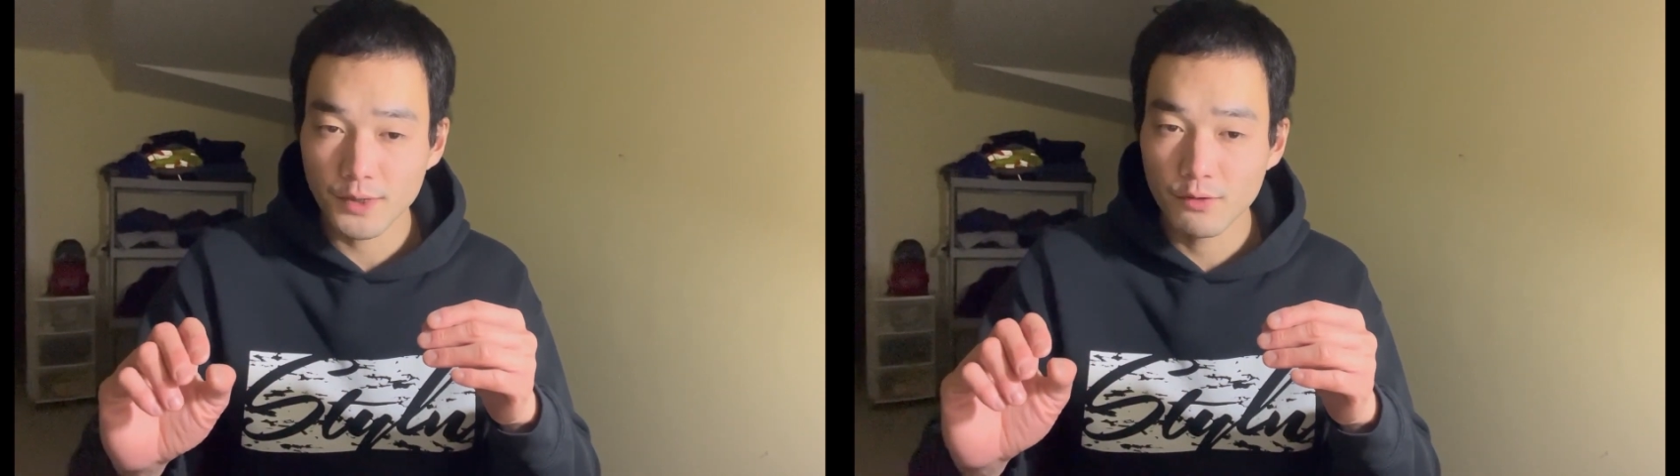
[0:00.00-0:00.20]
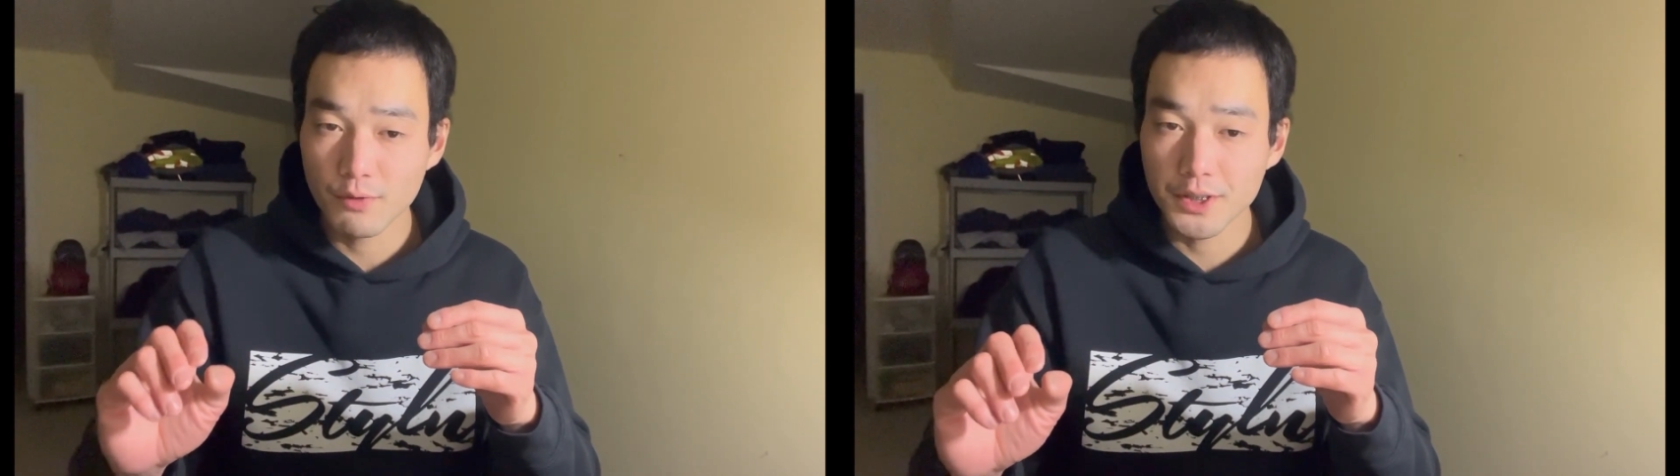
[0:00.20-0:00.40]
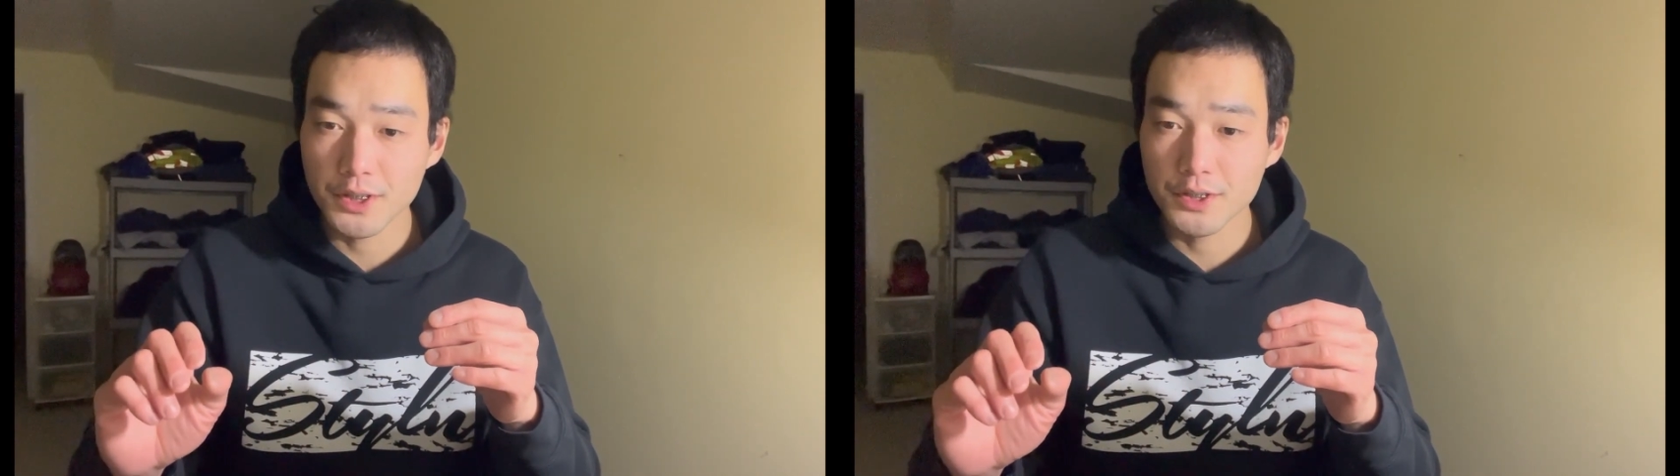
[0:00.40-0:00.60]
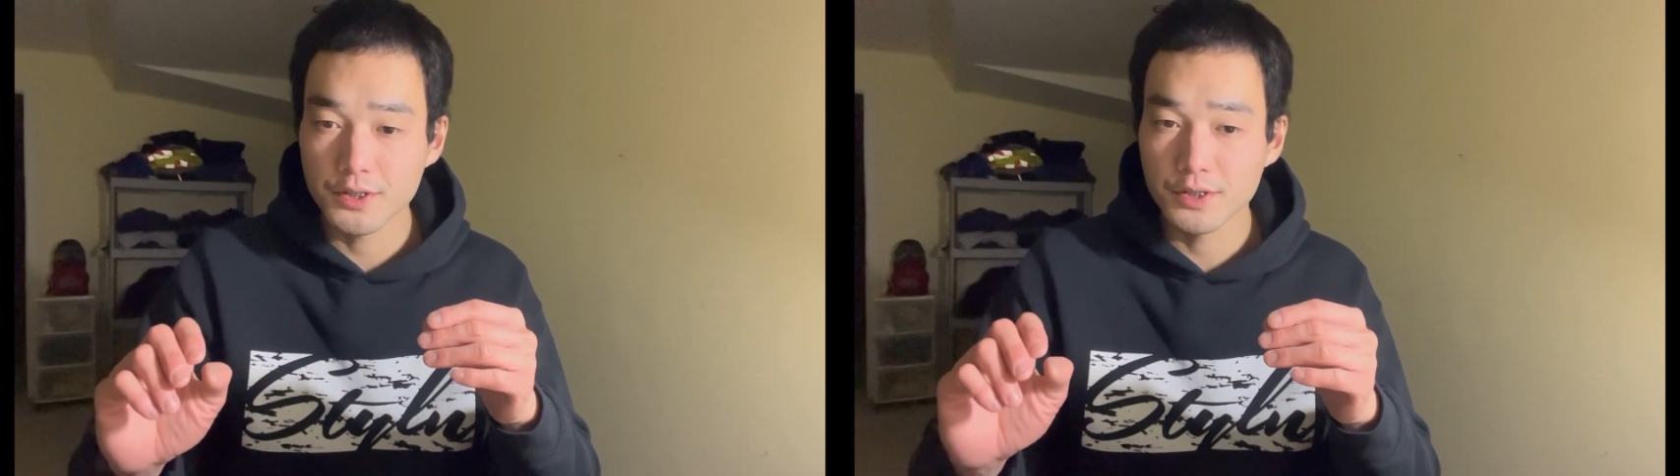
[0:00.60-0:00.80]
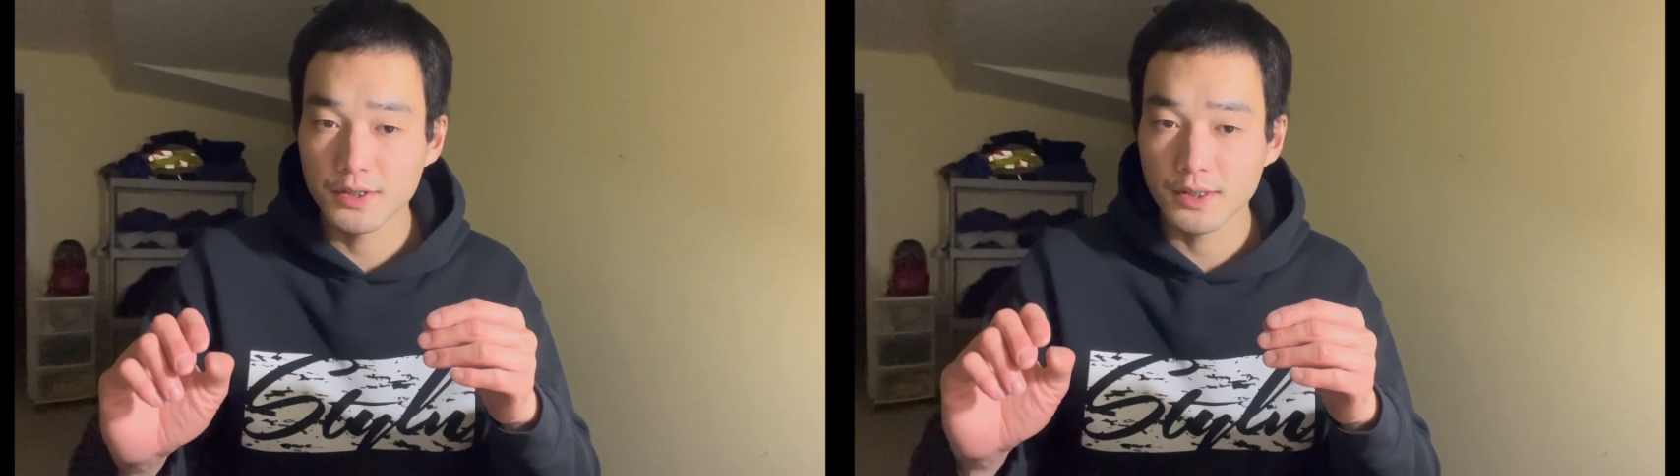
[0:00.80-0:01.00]
which
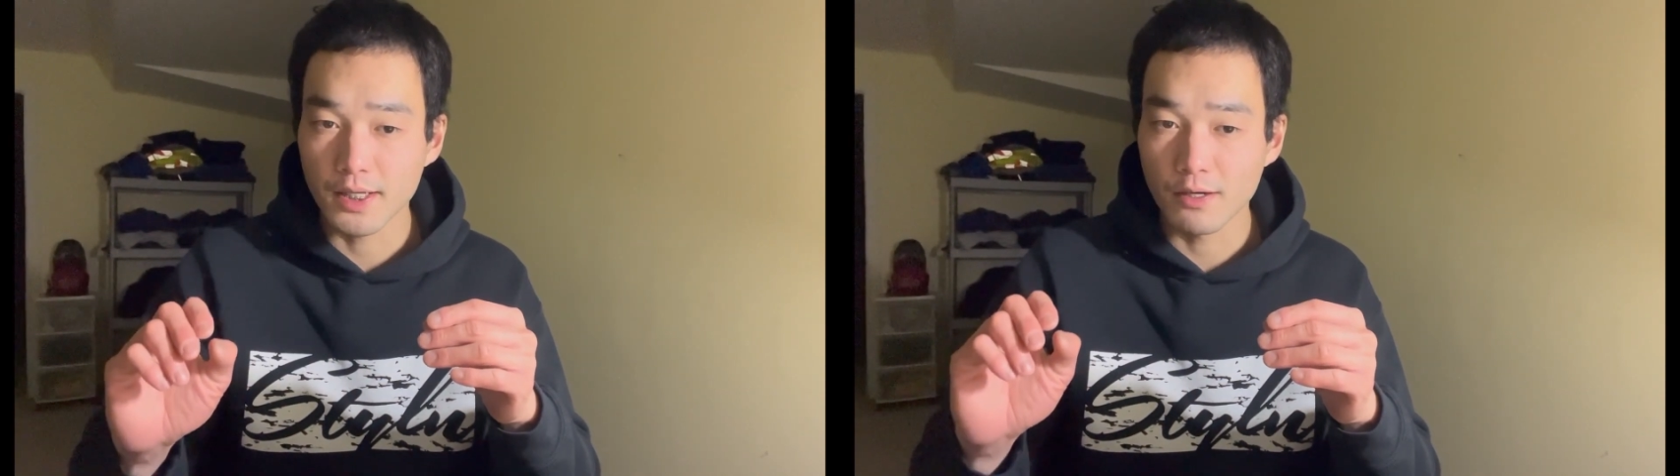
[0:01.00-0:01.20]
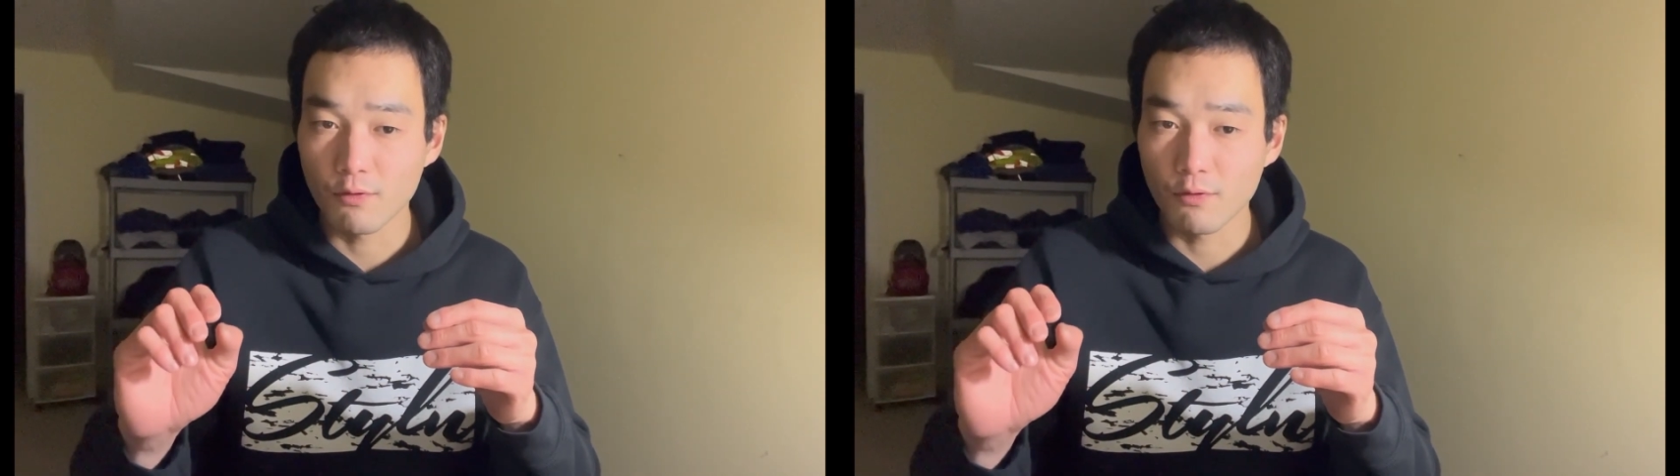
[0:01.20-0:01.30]
is like